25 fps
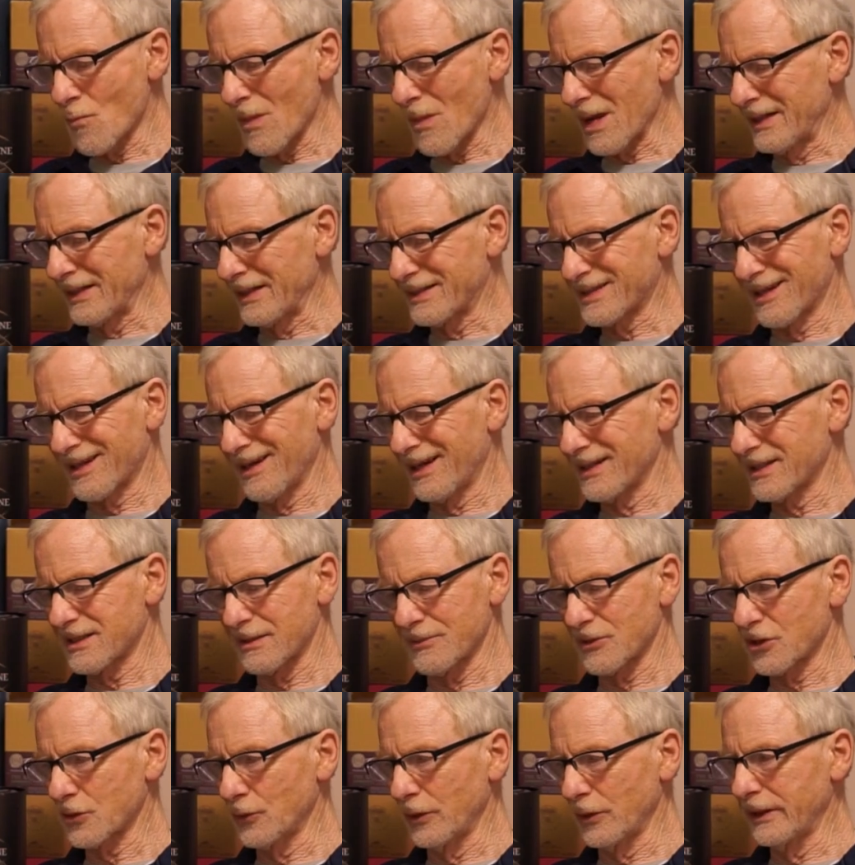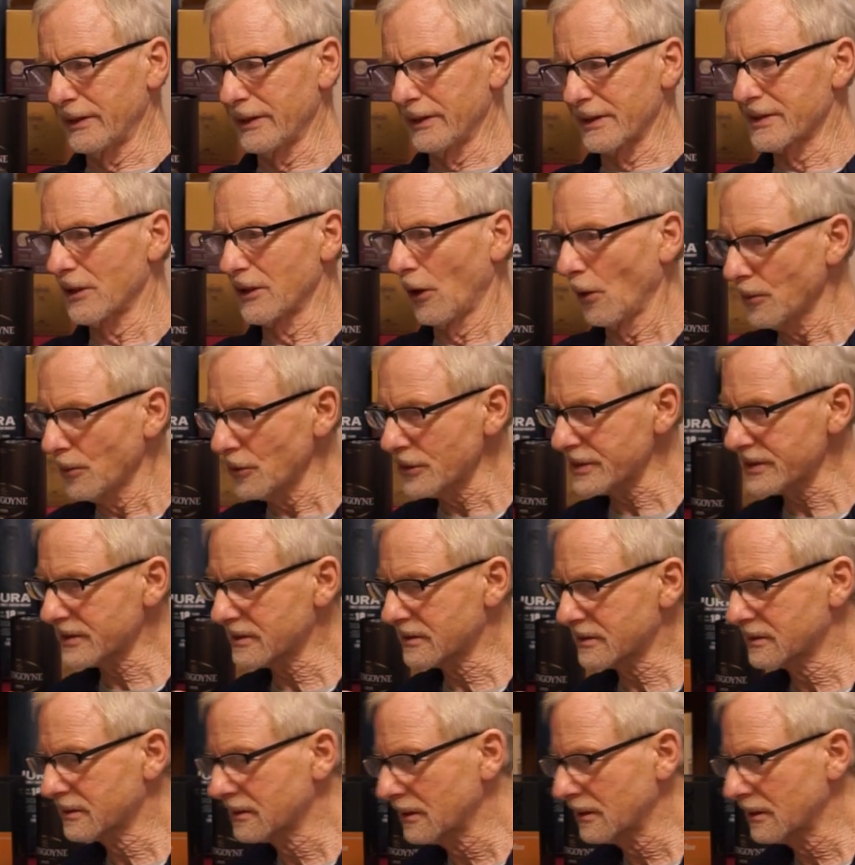It's got some sweetness. Almost